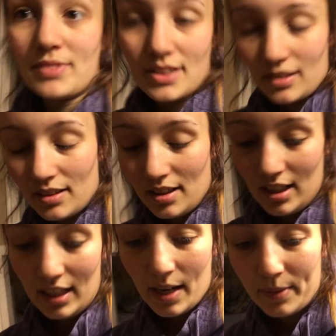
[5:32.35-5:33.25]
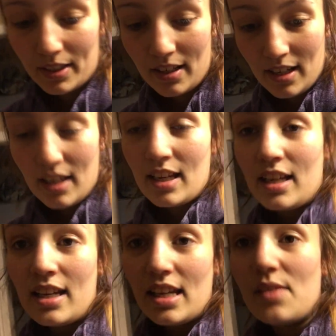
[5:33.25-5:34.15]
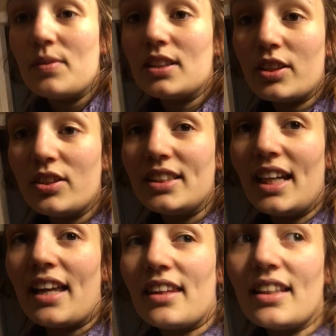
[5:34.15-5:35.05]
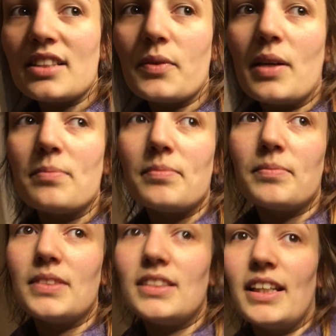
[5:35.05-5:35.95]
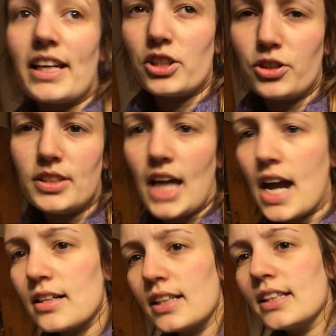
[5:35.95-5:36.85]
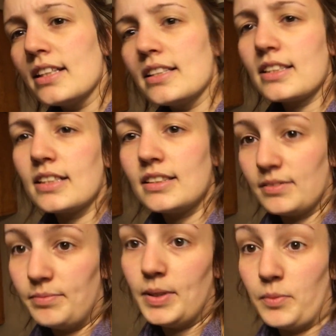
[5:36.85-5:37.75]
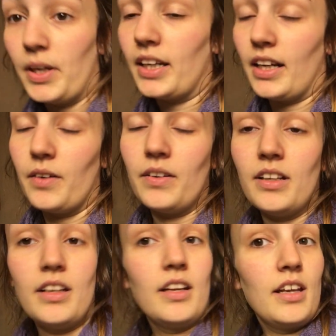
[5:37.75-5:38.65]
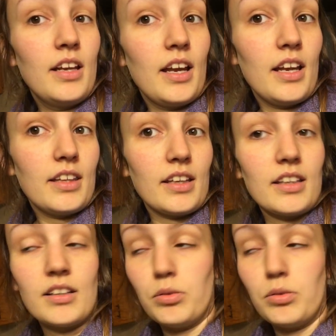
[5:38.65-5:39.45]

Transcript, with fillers: So, I mean, it was a good day. I think that's why I'm extra tired lately. It's because I've been working out and, like,